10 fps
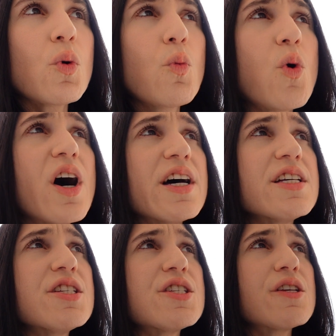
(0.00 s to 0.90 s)

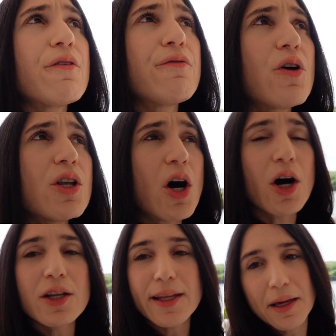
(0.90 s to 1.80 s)
was full
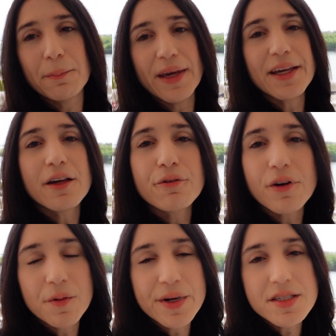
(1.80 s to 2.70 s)
on like making
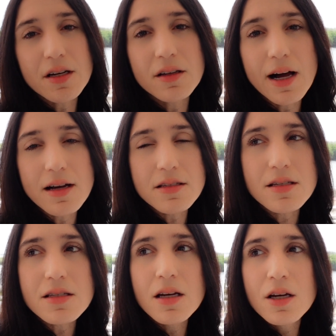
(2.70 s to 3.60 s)
fun of my
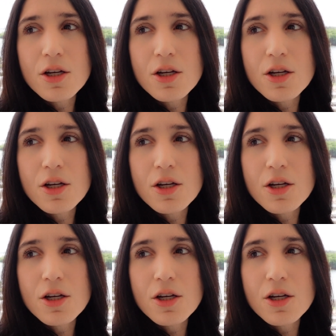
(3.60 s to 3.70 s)
sunglasses.